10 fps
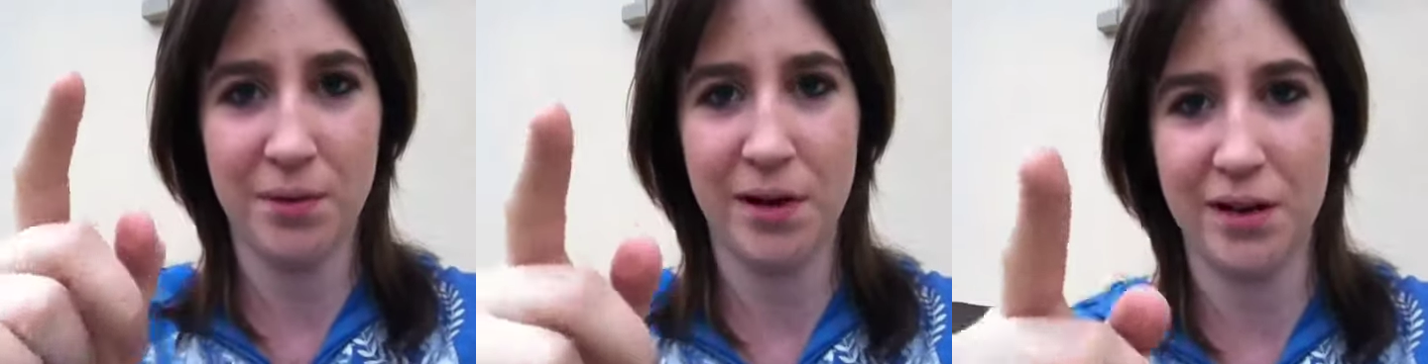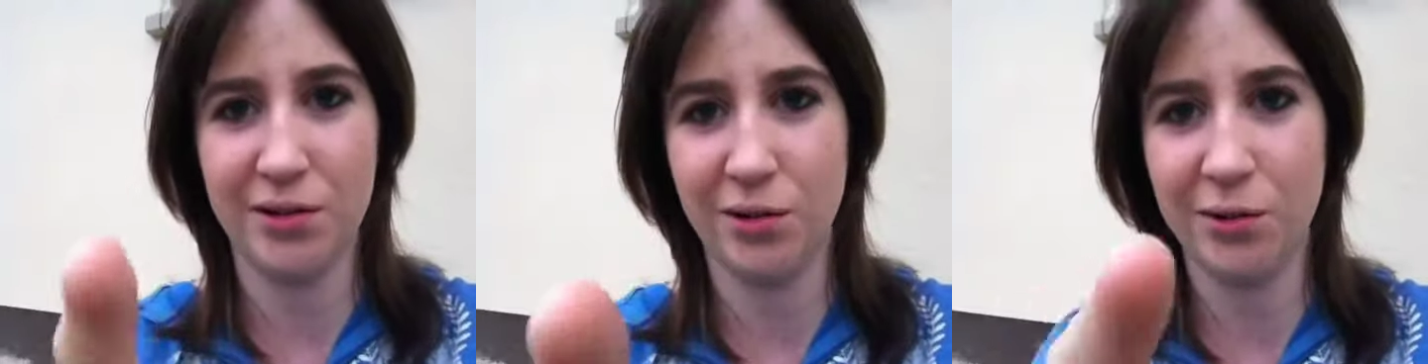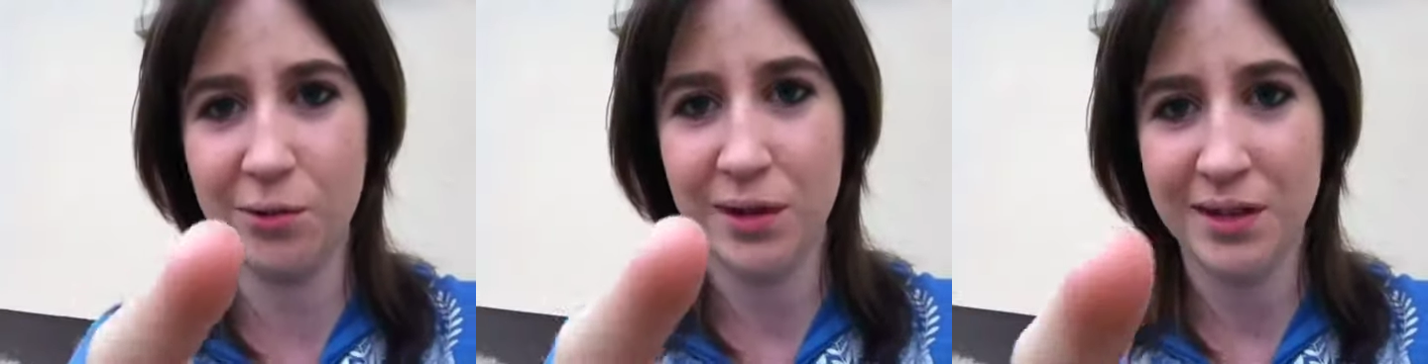but I
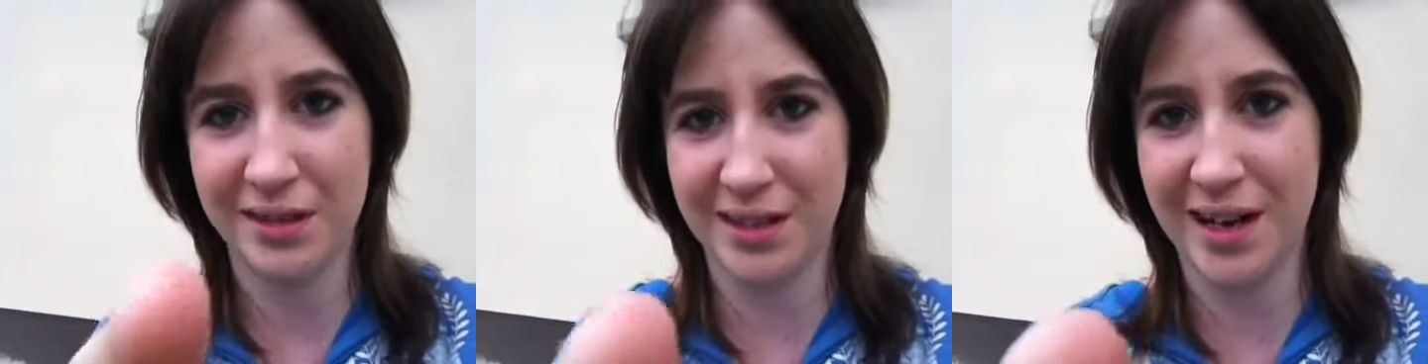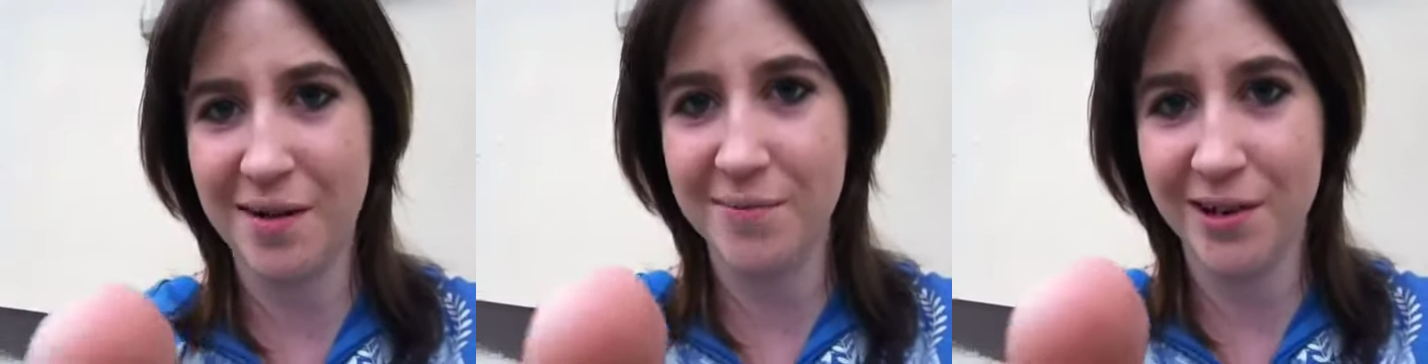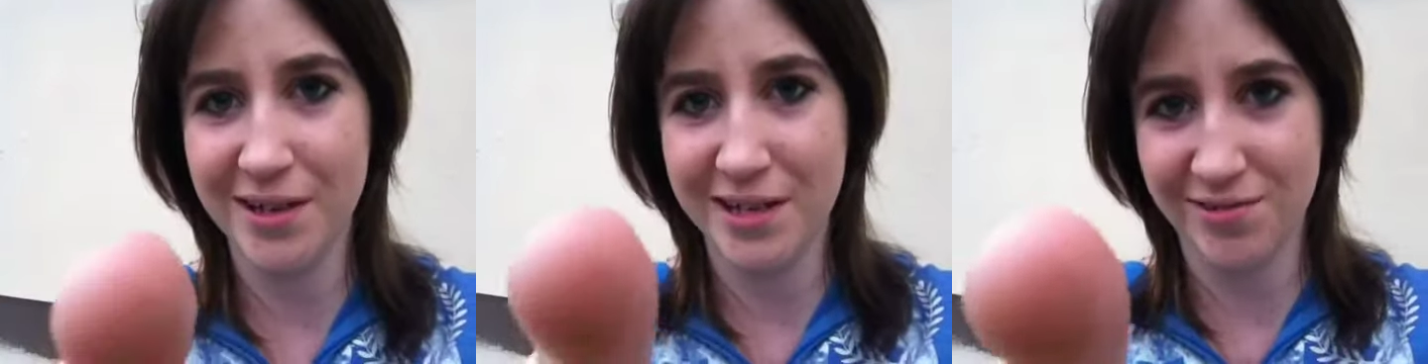know that the
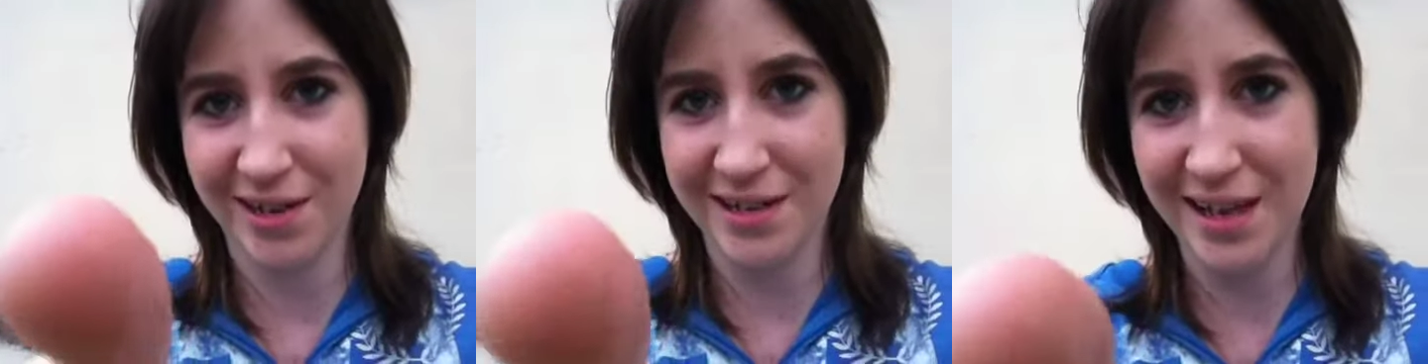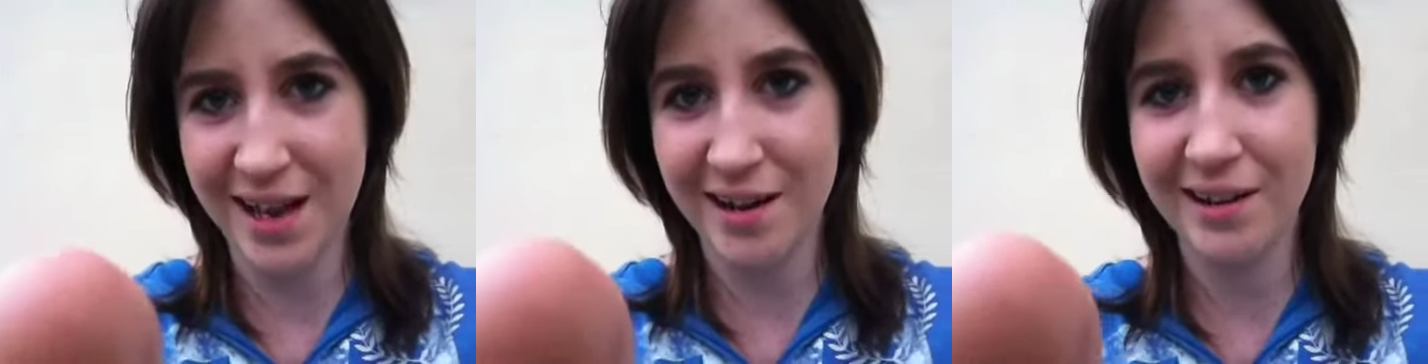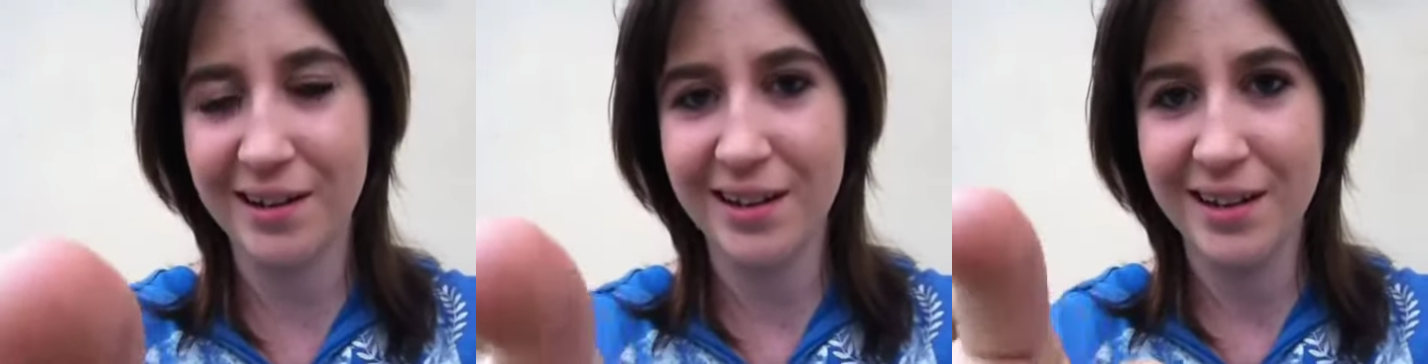camera is right
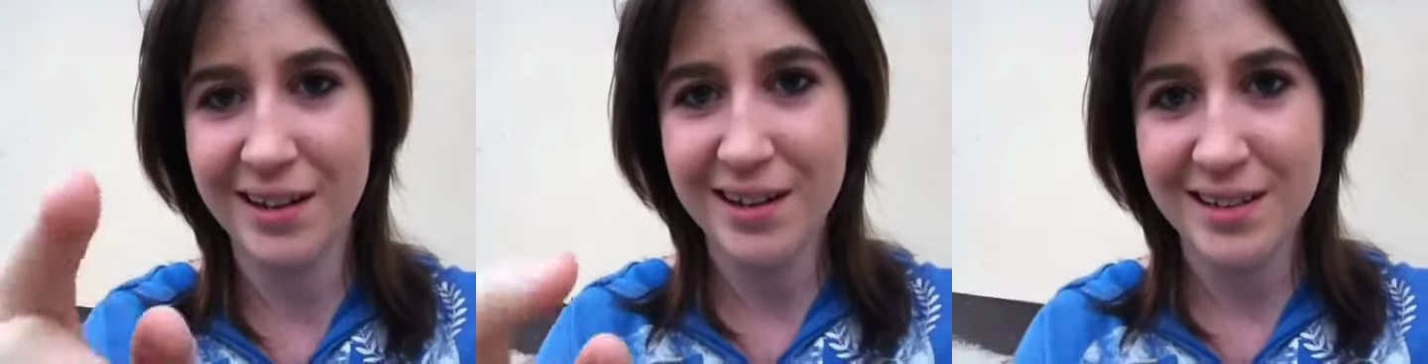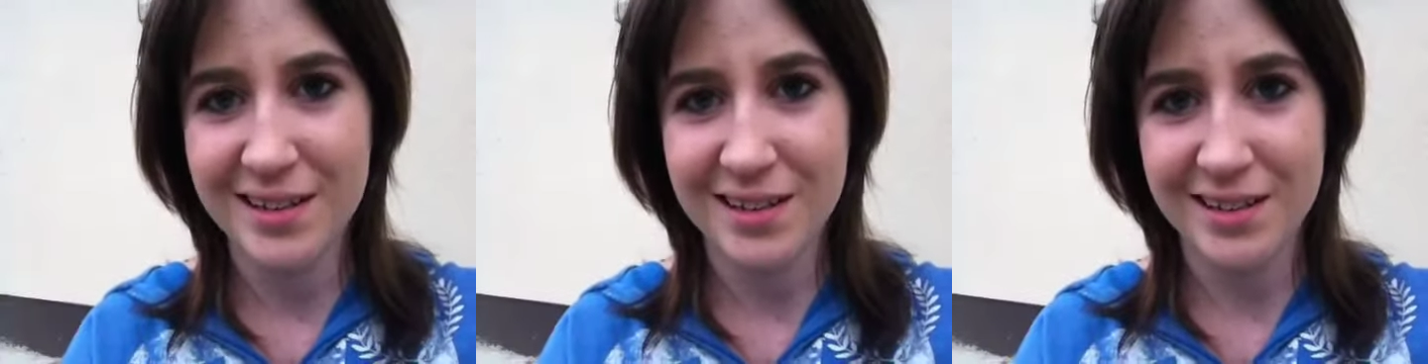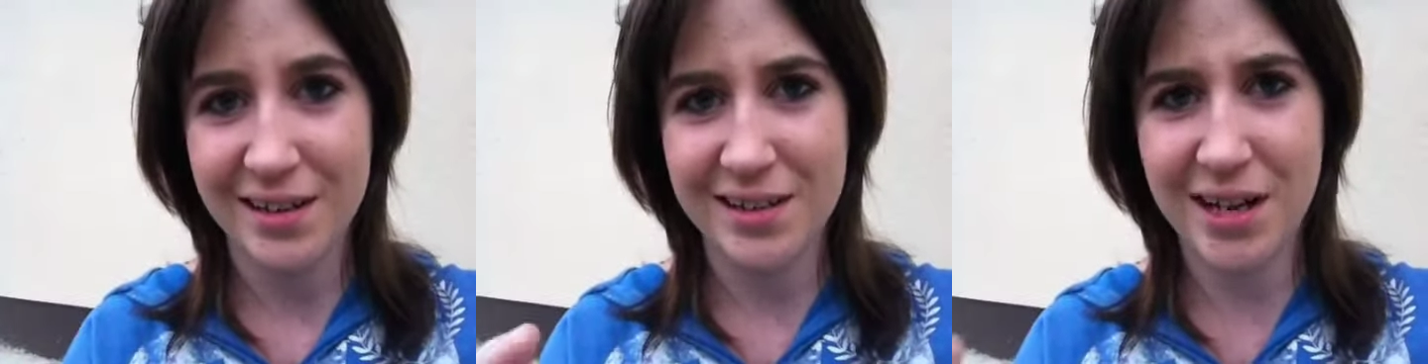there.
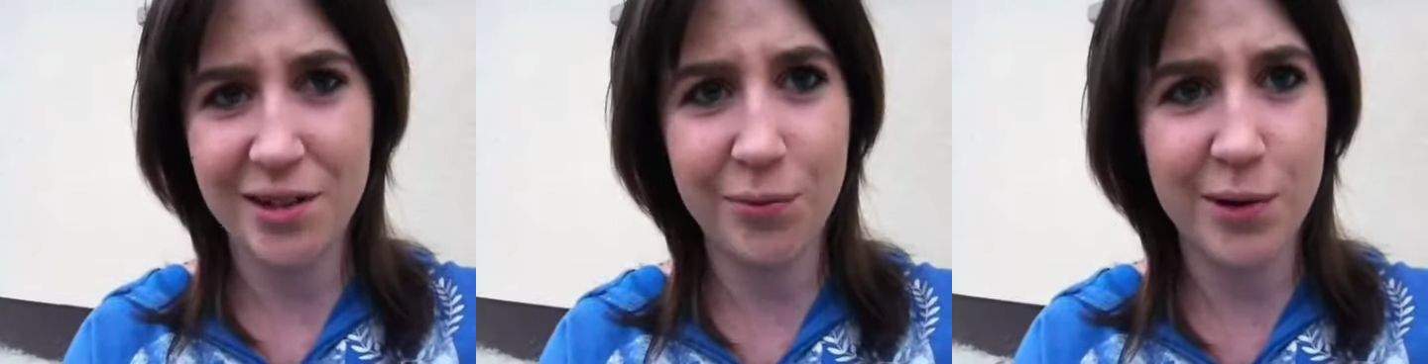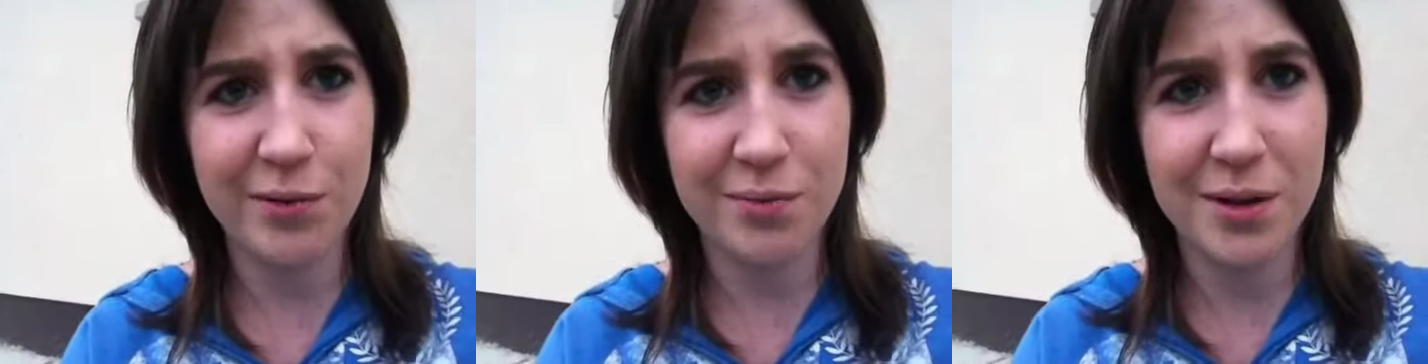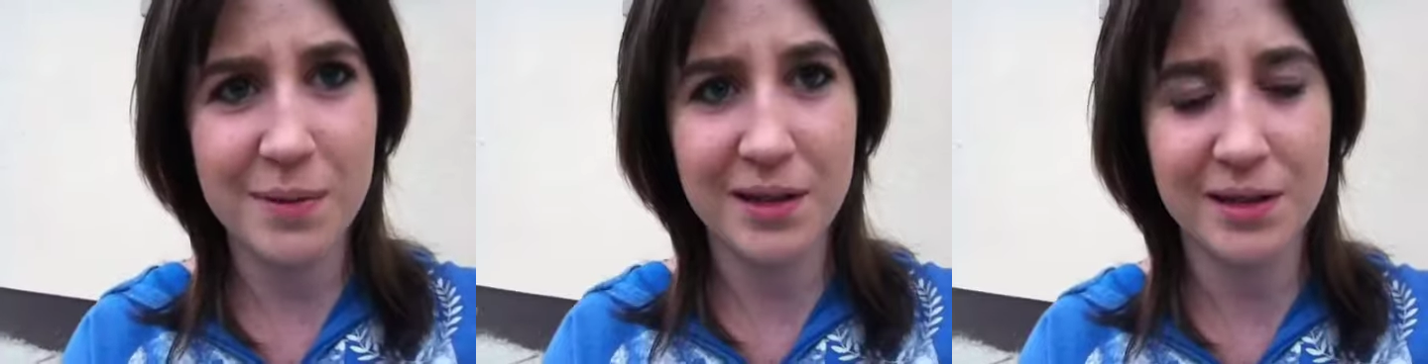It's kind of weird for
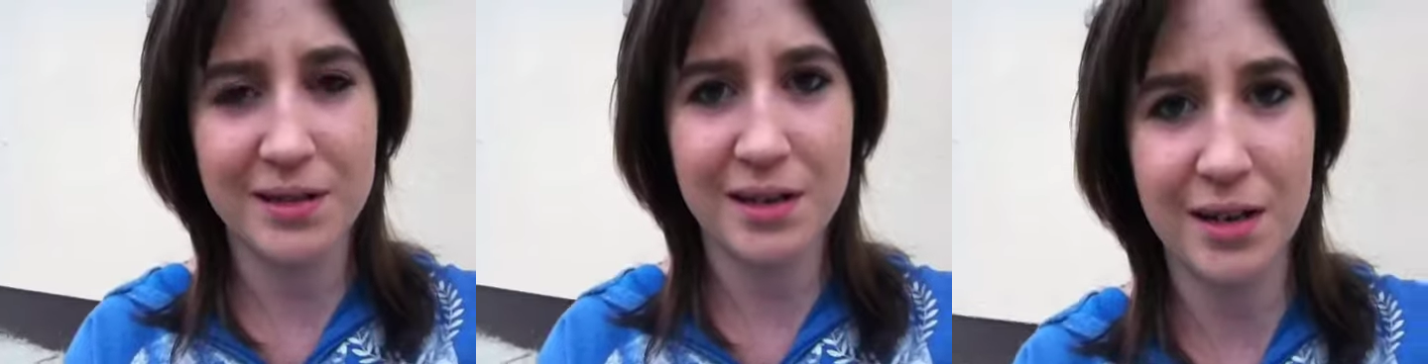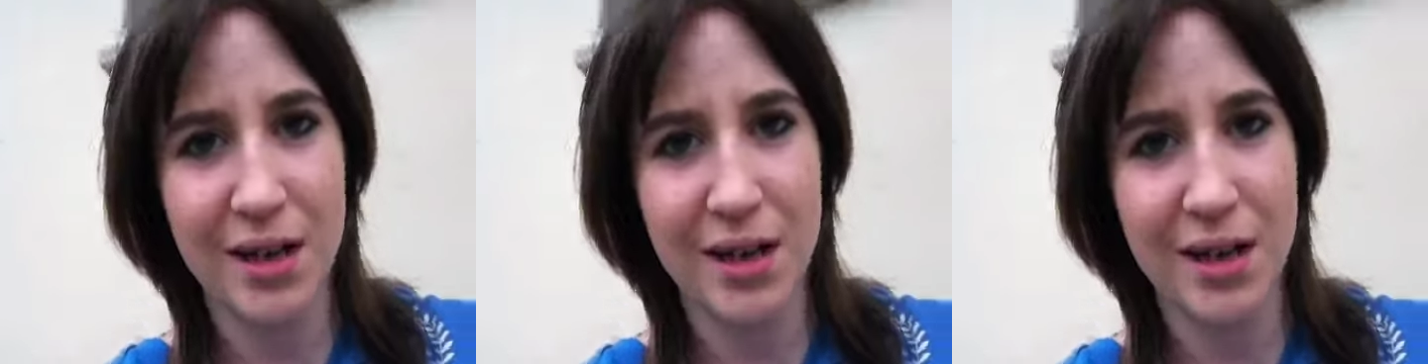me because I